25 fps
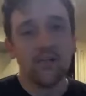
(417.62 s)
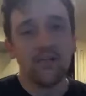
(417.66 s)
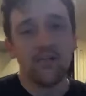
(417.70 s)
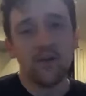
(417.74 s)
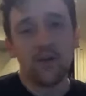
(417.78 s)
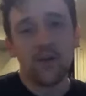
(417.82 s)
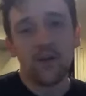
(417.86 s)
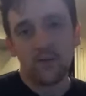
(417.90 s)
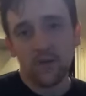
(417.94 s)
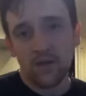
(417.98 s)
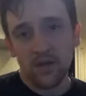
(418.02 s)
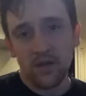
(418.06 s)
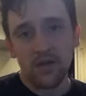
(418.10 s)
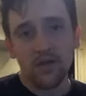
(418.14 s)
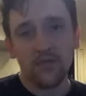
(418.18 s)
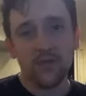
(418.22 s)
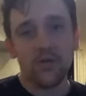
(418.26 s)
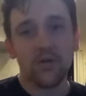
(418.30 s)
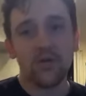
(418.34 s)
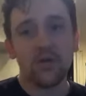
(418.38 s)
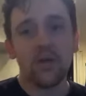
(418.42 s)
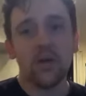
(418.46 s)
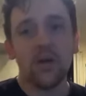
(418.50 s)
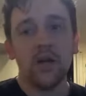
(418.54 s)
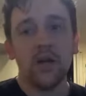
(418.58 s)
Freedom, and
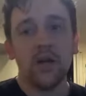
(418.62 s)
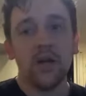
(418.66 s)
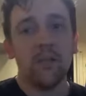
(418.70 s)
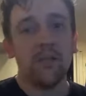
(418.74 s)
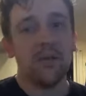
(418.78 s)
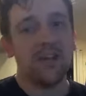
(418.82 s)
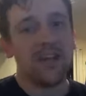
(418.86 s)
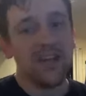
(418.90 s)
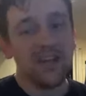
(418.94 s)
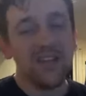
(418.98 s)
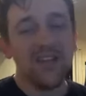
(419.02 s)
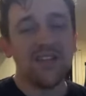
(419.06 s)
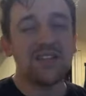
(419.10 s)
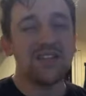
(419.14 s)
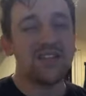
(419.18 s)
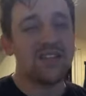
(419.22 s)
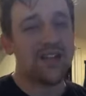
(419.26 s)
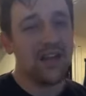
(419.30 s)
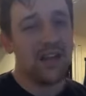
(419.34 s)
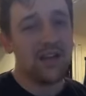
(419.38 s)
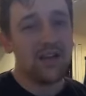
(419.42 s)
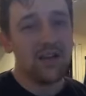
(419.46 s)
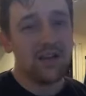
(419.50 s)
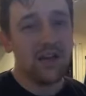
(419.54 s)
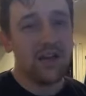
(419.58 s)
Evil, but he's
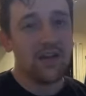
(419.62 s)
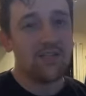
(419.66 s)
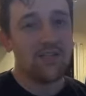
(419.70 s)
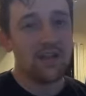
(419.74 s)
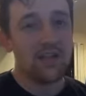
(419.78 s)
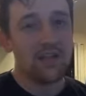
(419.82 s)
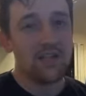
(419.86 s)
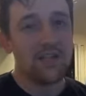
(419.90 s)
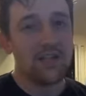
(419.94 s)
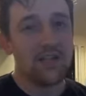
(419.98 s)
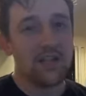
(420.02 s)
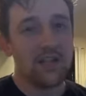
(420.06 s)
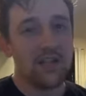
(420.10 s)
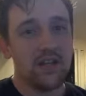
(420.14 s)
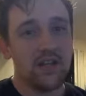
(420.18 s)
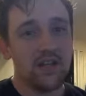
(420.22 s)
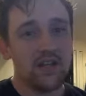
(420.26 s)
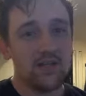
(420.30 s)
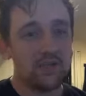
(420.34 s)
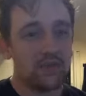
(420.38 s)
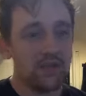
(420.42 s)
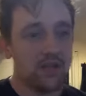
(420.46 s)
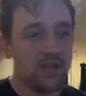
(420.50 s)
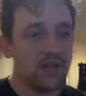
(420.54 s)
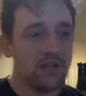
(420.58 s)
kind of Calvinistic in
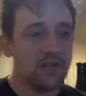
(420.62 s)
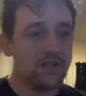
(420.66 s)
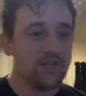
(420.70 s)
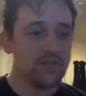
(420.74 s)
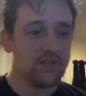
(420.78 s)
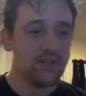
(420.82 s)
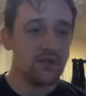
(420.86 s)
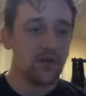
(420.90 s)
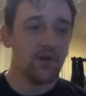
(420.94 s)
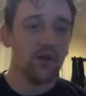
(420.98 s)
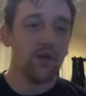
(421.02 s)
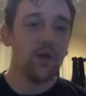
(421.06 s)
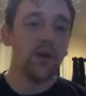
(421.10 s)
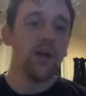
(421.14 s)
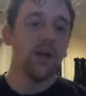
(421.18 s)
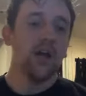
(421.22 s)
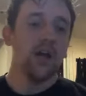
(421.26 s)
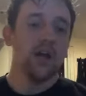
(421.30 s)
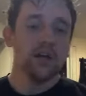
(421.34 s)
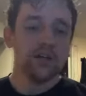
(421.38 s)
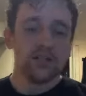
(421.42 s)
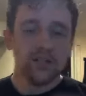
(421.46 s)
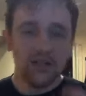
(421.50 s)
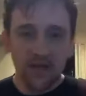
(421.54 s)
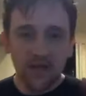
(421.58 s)
his belief. So
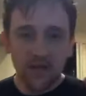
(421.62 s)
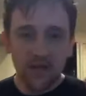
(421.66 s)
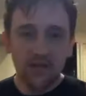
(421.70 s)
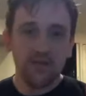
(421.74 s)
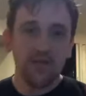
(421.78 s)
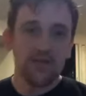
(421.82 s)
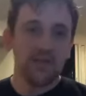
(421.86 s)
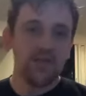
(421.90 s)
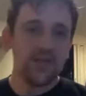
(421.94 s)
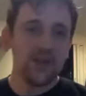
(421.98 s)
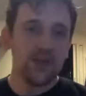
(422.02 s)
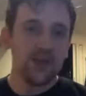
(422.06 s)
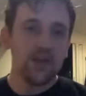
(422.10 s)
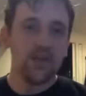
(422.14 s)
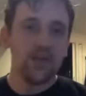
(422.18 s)
it's not a it's not a